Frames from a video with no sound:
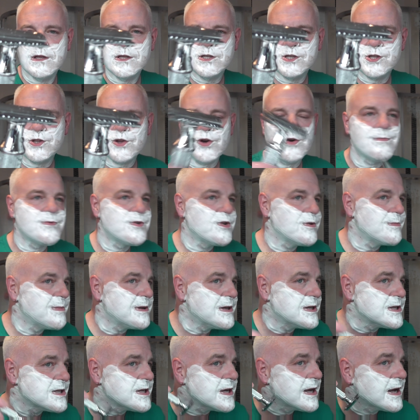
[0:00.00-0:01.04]
storm two
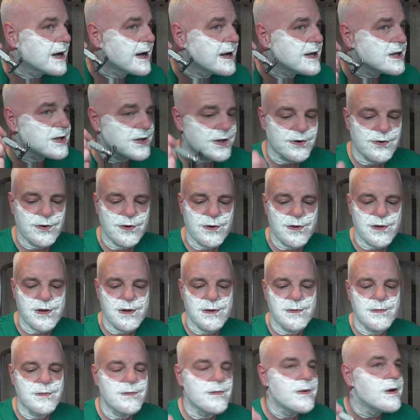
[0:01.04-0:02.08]
piece against the
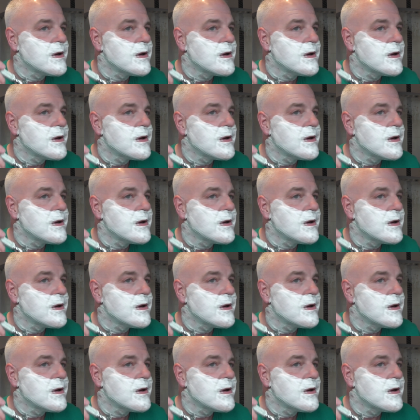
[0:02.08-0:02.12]
growth.